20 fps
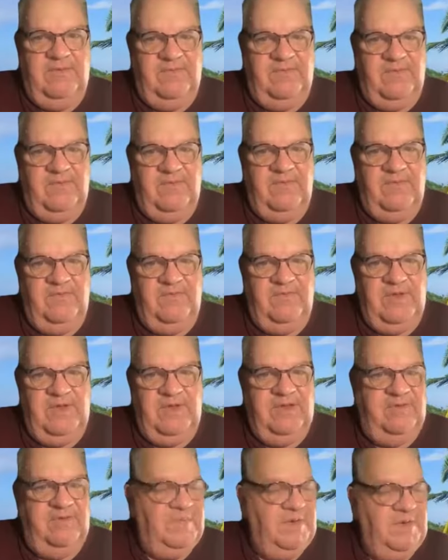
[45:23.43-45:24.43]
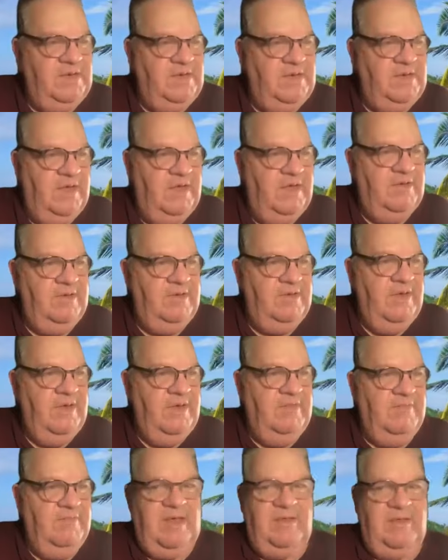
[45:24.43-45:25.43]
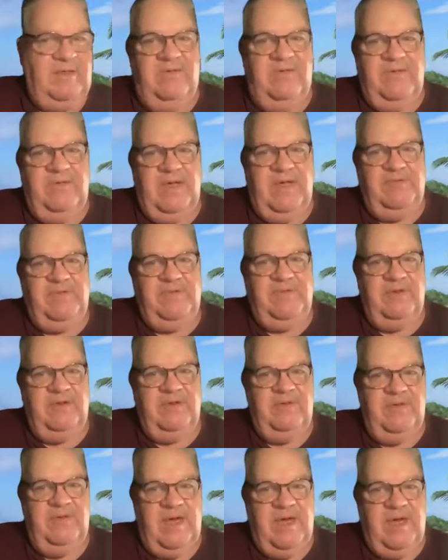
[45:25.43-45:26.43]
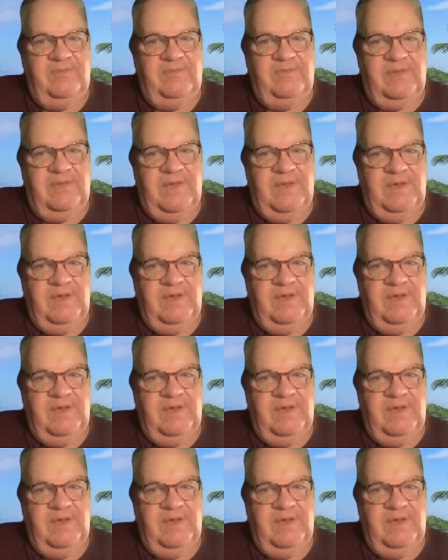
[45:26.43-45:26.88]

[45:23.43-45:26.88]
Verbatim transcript: for this, but Matthew's up to the task.